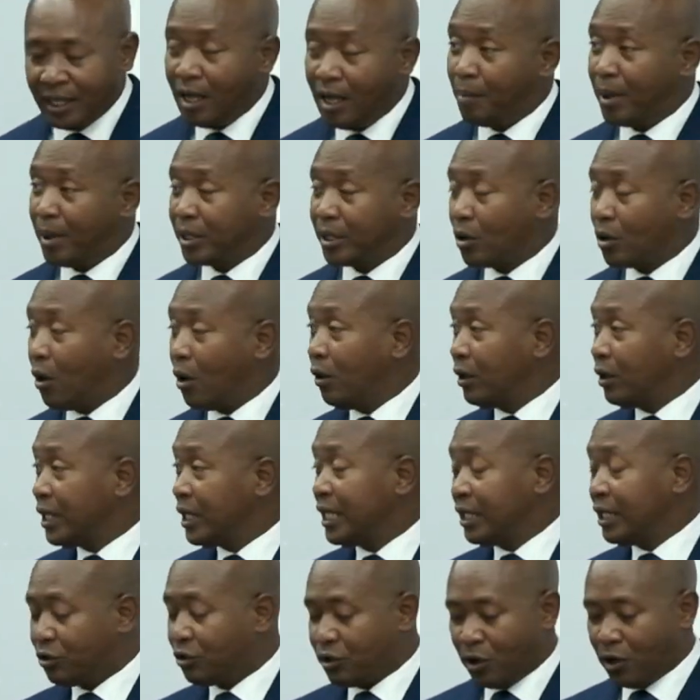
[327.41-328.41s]
but only
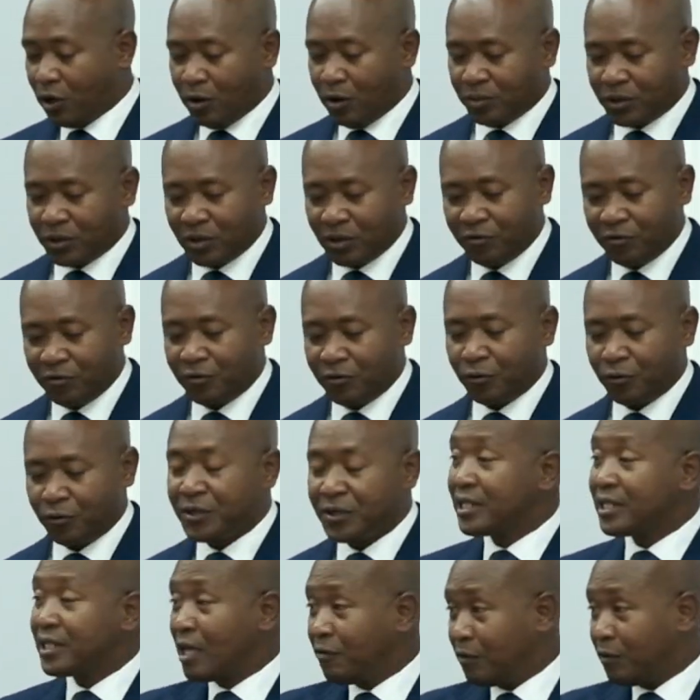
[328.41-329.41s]
in terms of
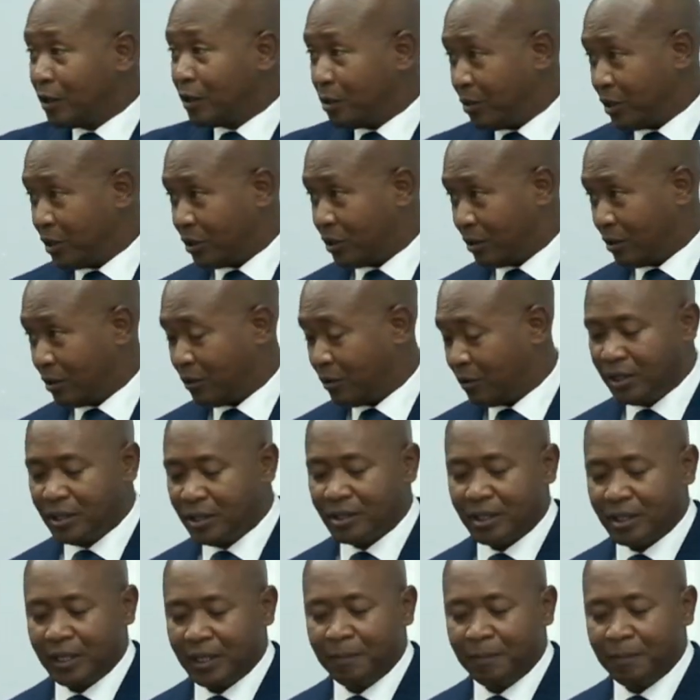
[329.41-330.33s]
receiving missionaries